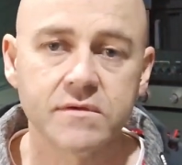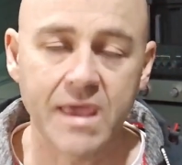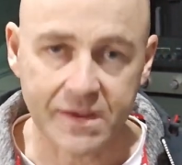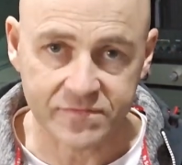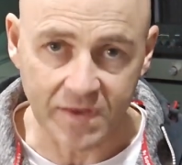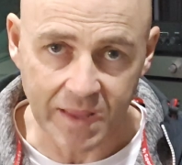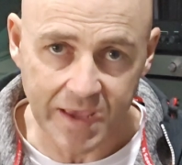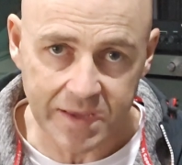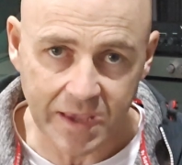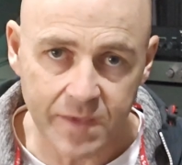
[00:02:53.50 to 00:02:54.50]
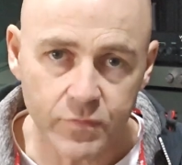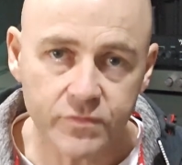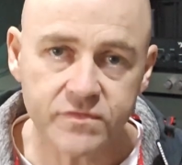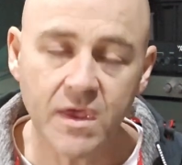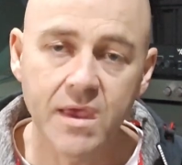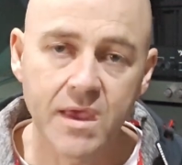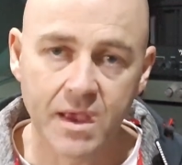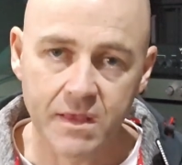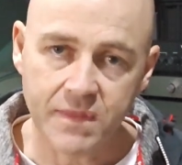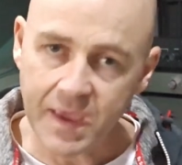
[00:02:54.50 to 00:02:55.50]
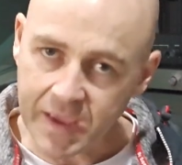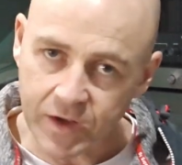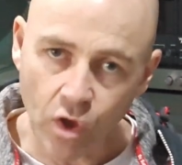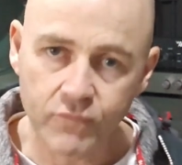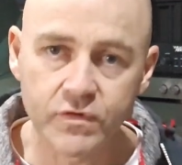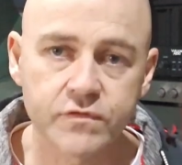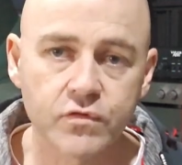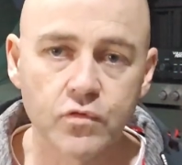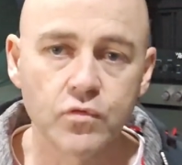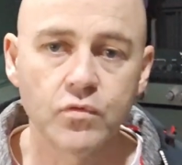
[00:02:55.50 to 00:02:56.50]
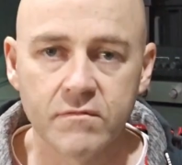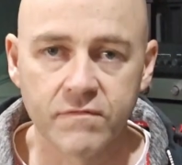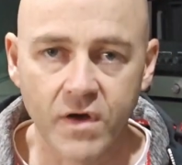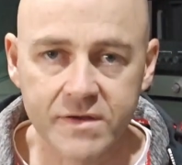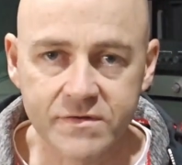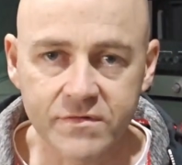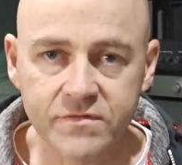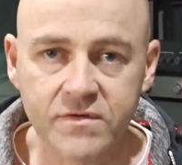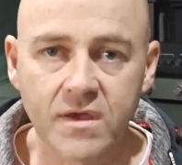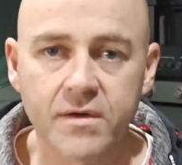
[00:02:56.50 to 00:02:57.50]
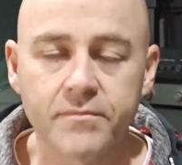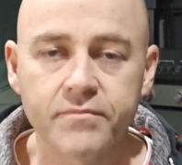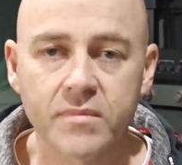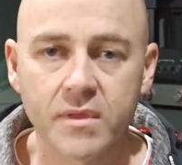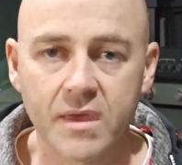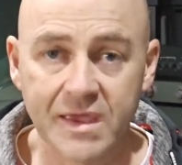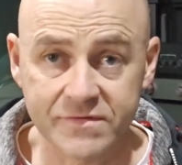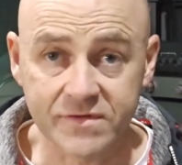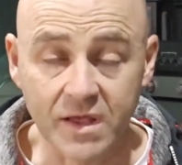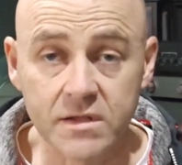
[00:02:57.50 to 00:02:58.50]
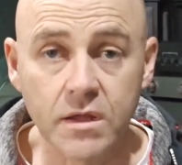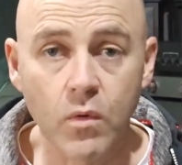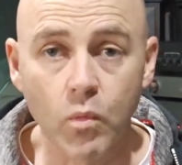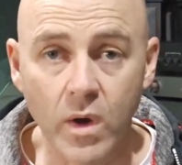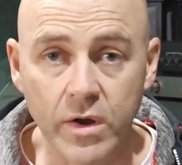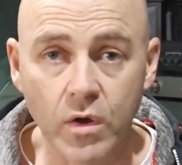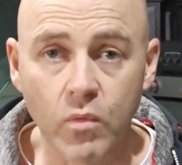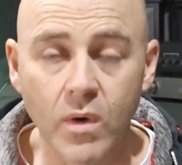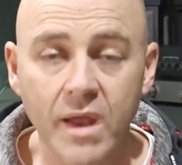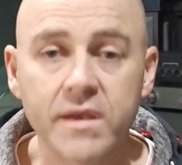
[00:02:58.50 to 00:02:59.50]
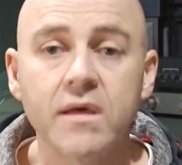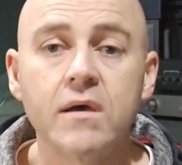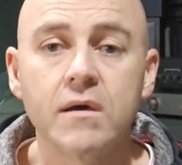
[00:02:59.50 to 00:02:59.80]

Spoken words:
XLR cables, and they head over to Vitus SL101